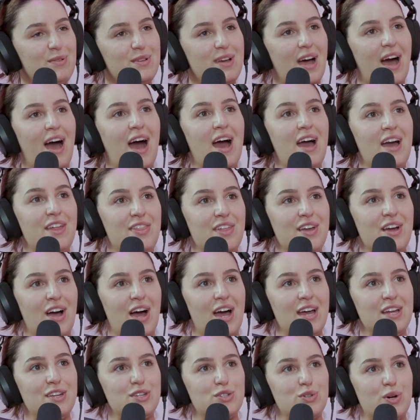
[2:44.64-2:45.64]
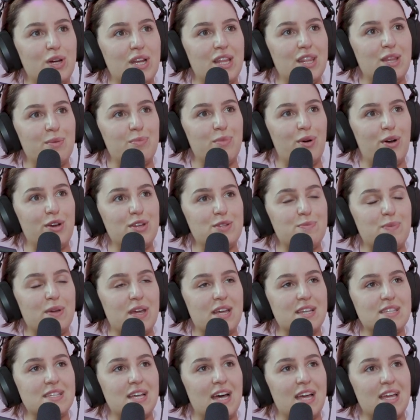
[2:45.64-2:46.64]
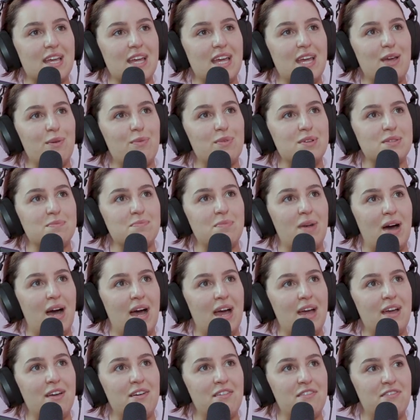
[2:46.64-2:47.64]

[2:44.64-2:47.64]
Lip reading: I think I enjoyed it the most because it was my